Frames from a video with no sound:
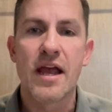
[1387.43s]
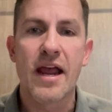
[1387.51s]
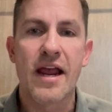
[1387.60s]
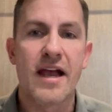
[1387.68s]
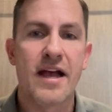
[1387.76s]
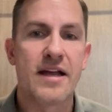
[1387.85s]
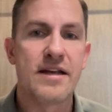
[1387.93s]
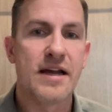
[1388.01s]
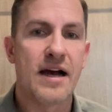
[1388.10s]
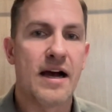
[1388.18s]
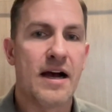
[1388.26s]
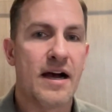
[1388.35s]
And
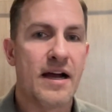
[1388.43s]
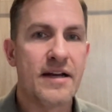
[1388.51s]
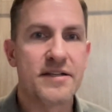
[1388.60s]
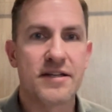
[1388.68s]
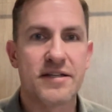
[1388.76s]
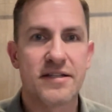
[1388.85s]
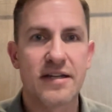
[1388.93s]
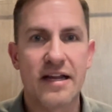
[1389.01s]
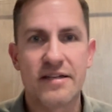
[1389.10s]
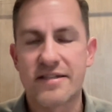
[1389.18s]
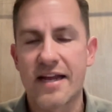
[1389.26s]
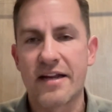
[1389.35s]

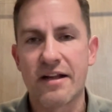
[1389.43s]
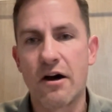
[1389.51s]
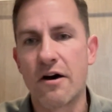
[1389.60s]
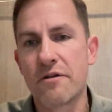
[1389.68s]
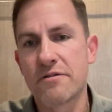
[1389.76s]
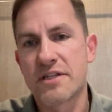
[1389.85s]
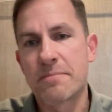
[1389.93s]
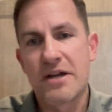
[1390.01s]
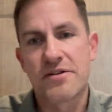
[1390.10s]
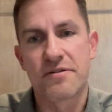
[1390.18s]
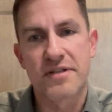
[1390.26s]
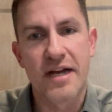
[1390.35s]
it's like all those
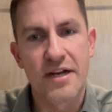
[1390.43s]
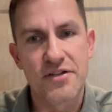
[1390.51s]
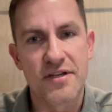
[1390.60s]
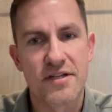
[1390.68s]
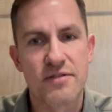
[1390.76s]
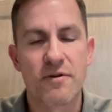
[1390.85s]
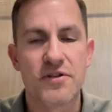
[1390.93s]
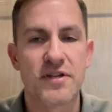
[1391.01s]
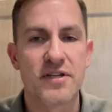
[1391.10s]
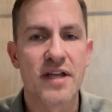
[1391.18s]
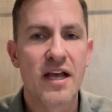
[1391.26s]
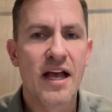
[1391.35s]
special touches, which
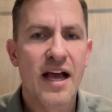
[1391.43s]
is